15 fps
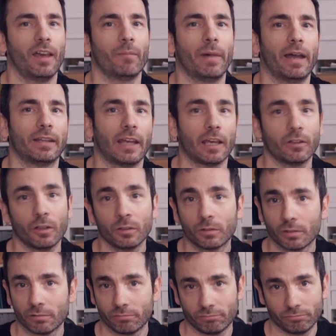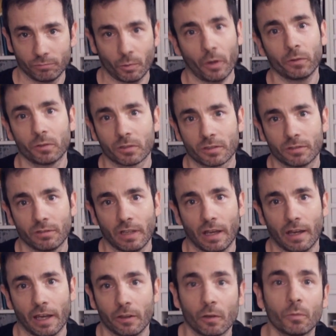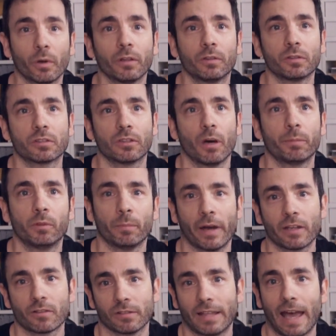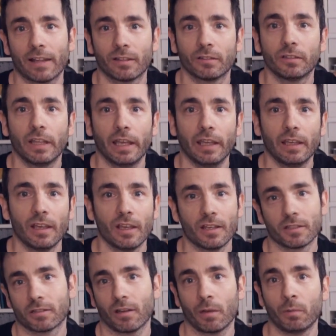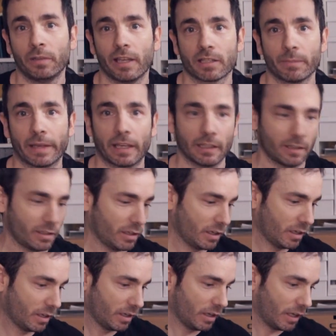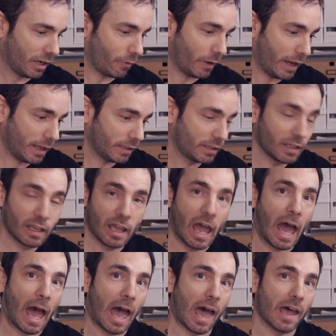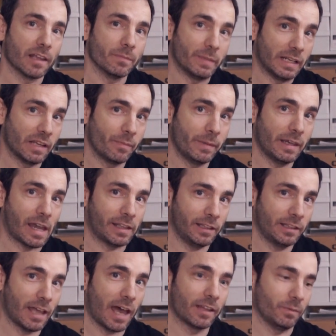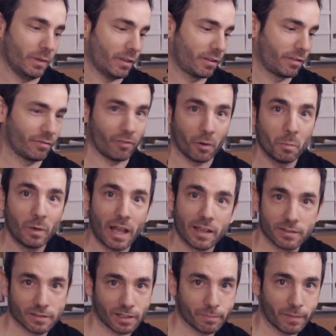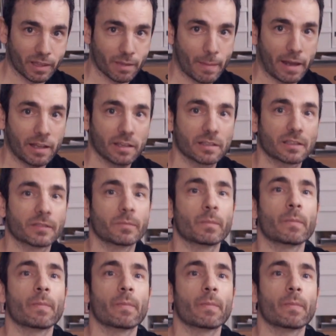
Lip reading: But I don't want to stop too much on that today, so I will just make it red. And believe me, I did that with formulas and mathematics.